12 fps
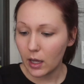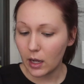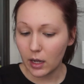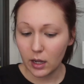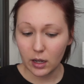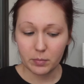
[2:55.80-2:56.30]

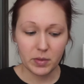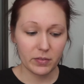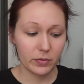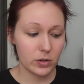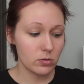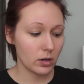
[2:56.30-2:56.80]
Um,
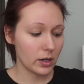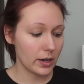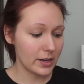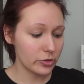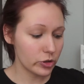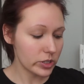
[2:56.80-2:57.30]
if you are
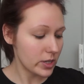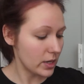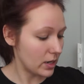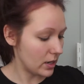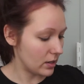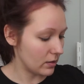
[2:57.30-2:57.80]

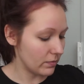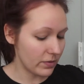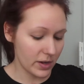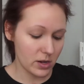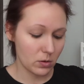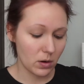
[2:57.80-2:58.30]
interested in a
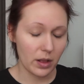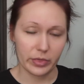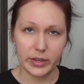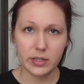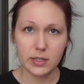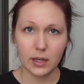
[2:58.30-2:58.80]
video on
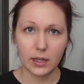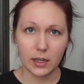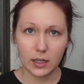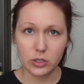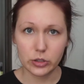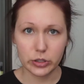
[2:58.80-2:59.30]
this, I
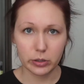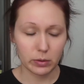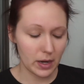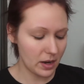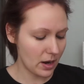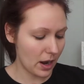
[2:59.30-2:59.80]
can do
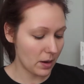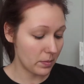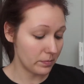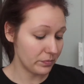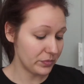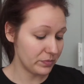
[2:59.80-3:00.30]
it.
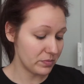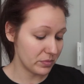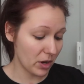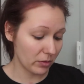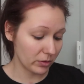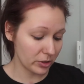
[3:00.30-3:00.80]
I'm
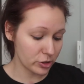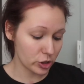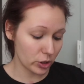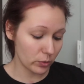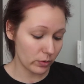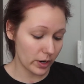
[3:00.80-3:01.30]
not really
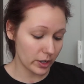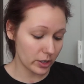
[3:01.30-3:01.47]
sure why